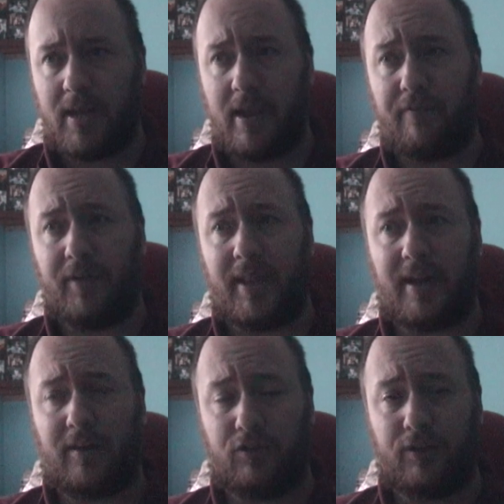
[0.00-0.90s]
if I then
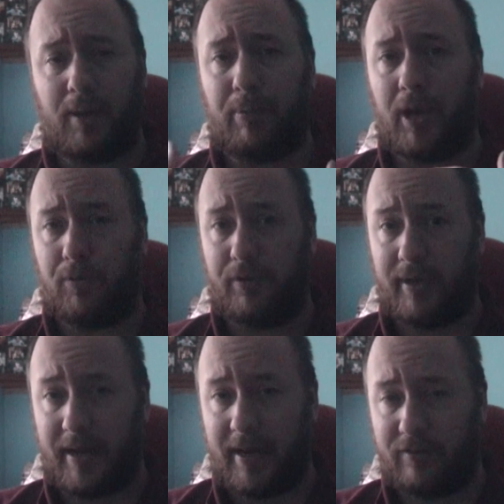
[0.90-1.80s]
just uploaded it,
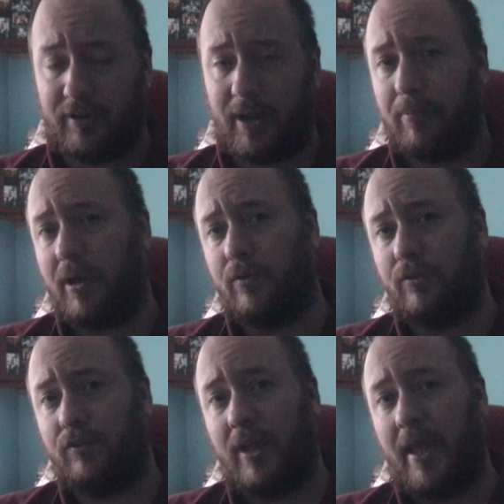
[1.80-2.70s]
it actually
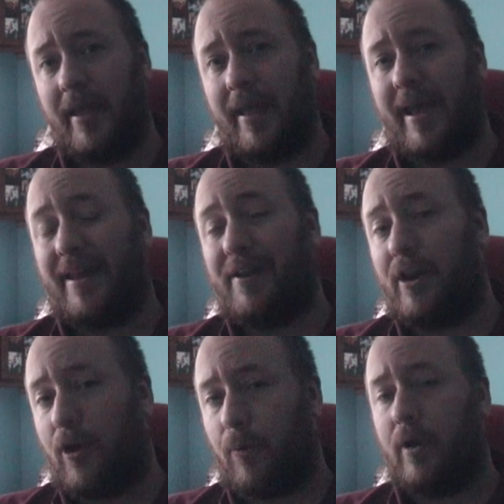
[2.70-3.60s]
uploads at a
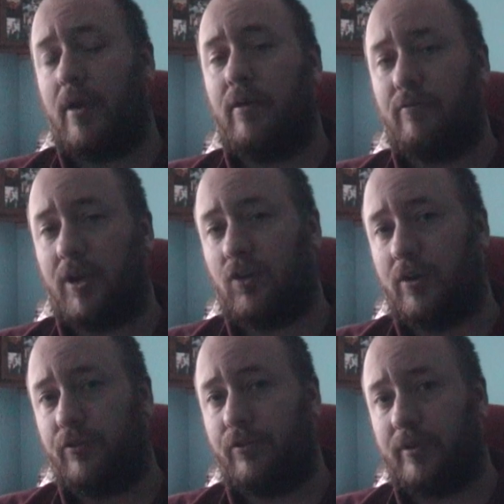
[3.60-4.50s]
lower
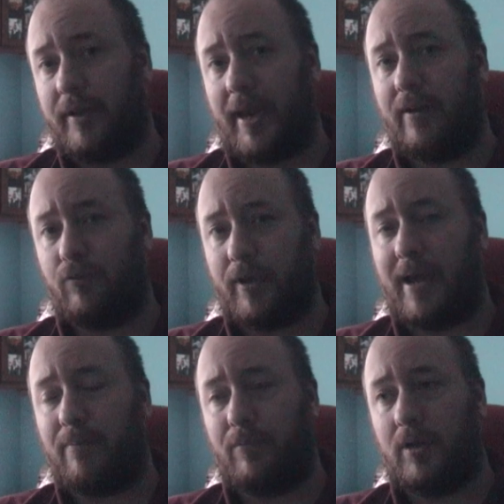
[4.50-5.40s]
resolution than the actual
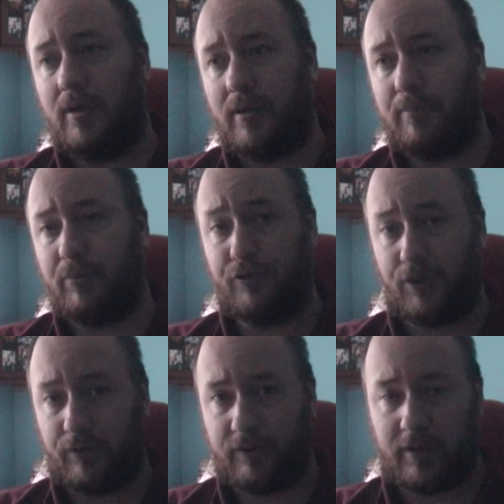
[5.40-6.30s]
camera
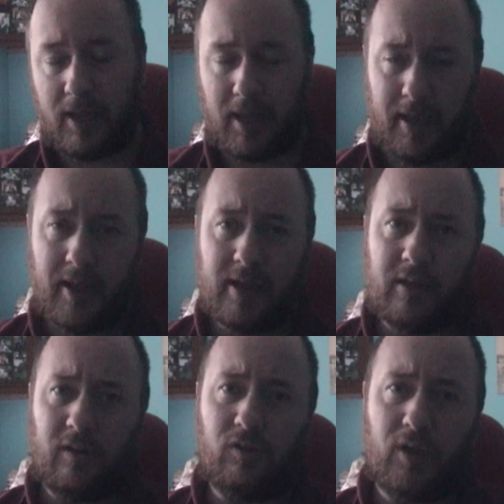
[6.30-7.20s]
produced.
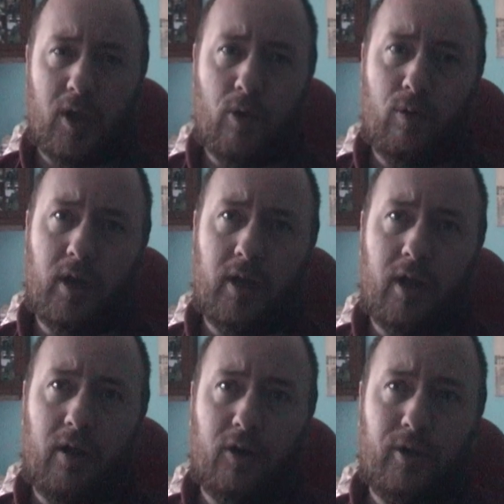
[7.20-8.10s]
So
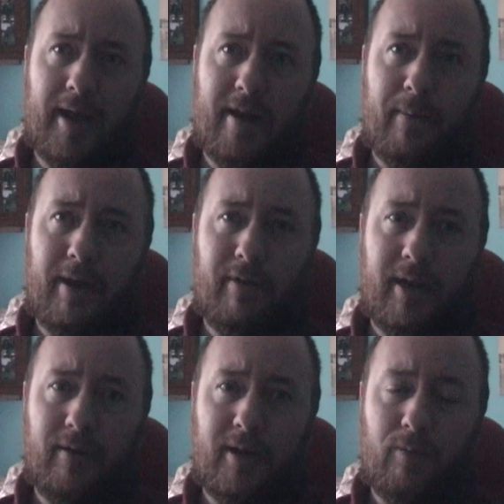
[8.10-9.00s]
a good getaway
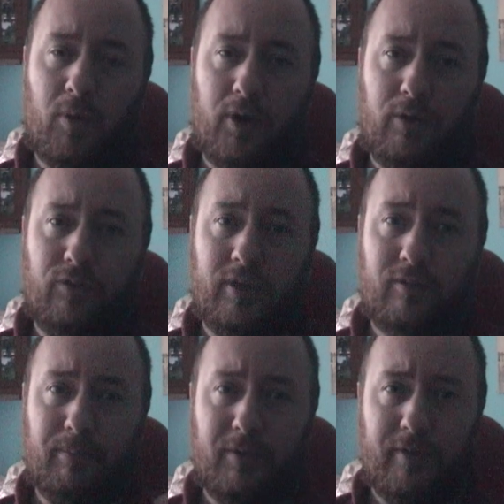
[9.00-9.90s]
around it, and while you'll see
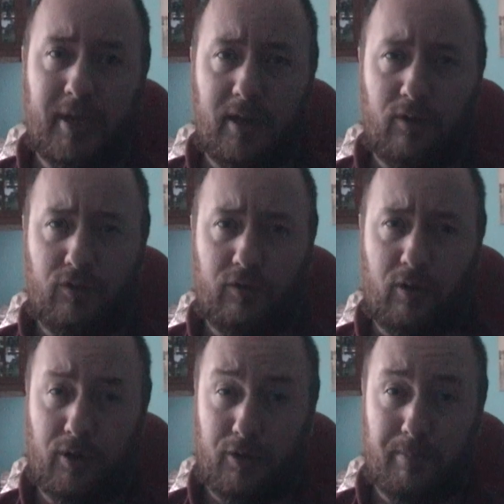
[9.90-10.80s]
some of the videos
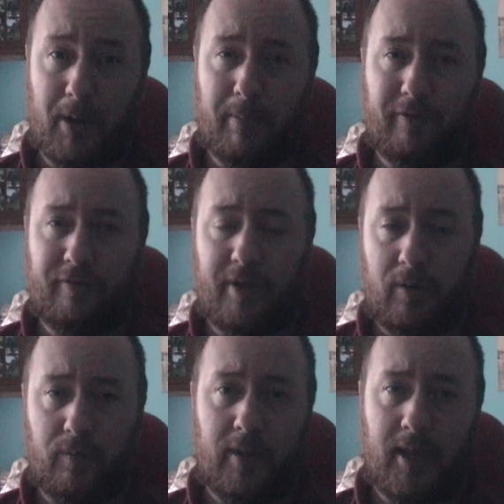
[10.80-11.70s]
on your mobile
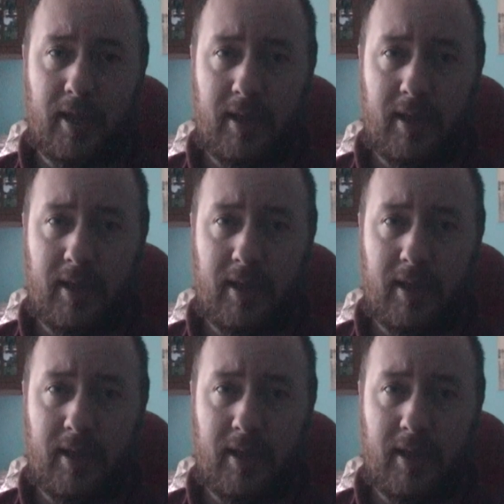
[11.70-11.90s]
phone,